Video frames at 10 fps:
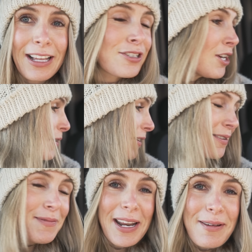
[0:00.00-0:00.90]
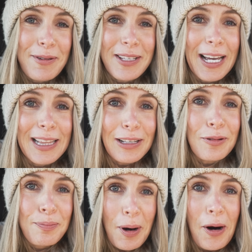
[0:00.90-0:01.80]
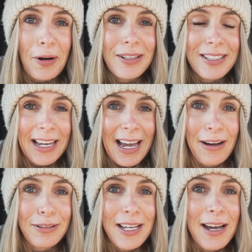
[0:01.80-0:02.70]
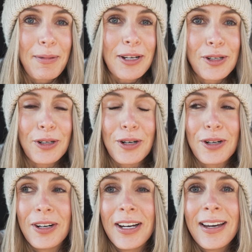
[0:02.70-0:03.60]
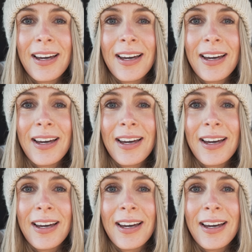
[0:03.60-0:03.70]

I'll show you in a minute, but it was like a little box like outside my door